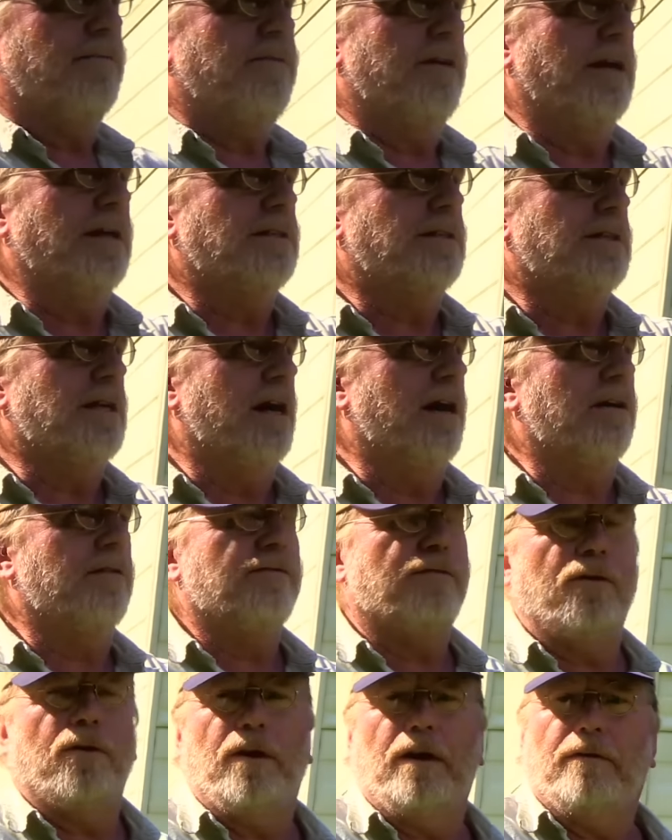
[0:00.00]
to face south
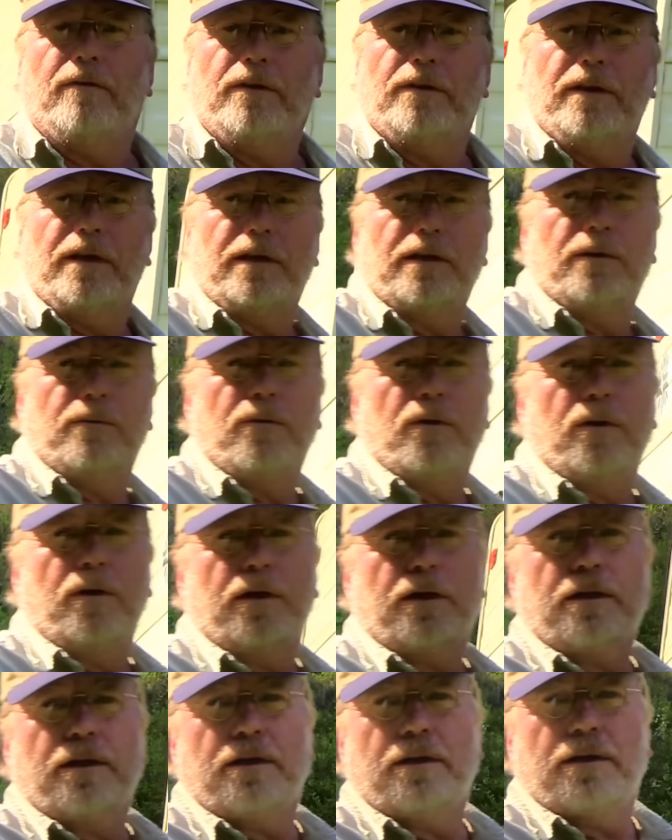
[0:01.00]
for everything to
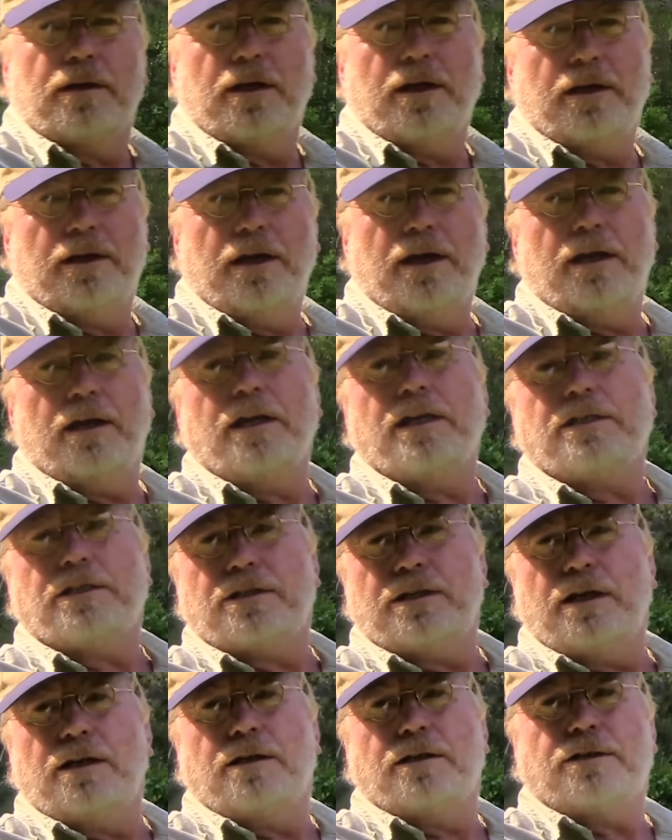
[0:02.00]
work. Right. At
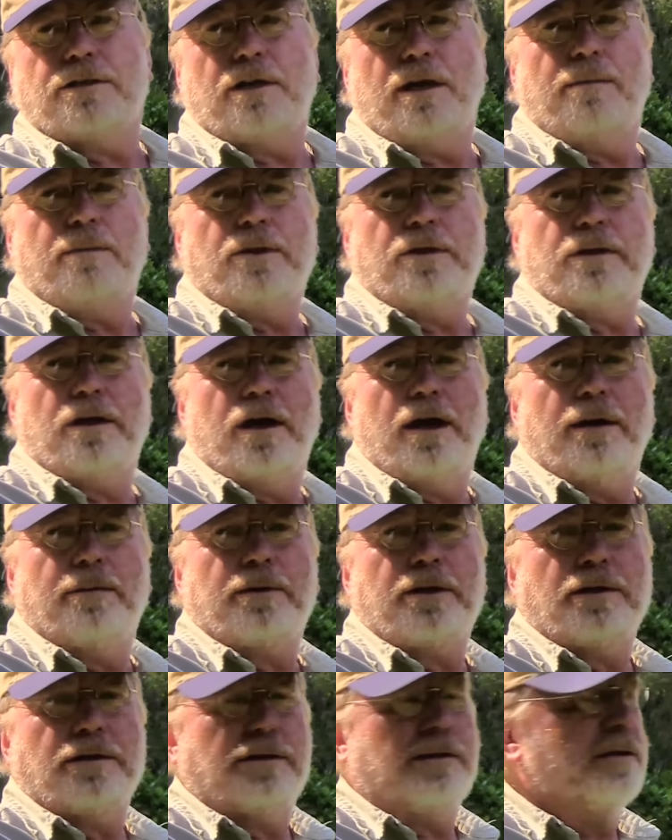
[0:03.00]
least in the summertime,
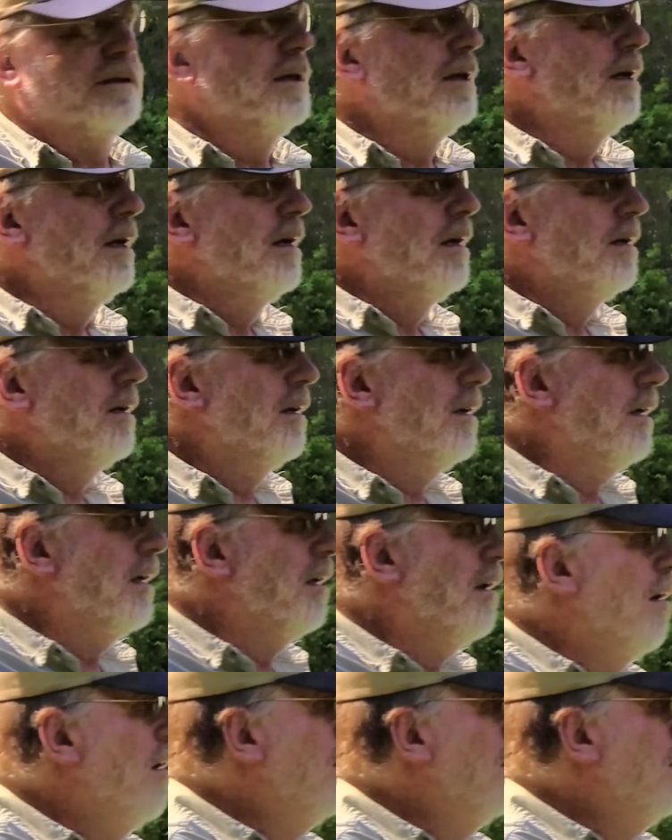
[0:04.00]
because you need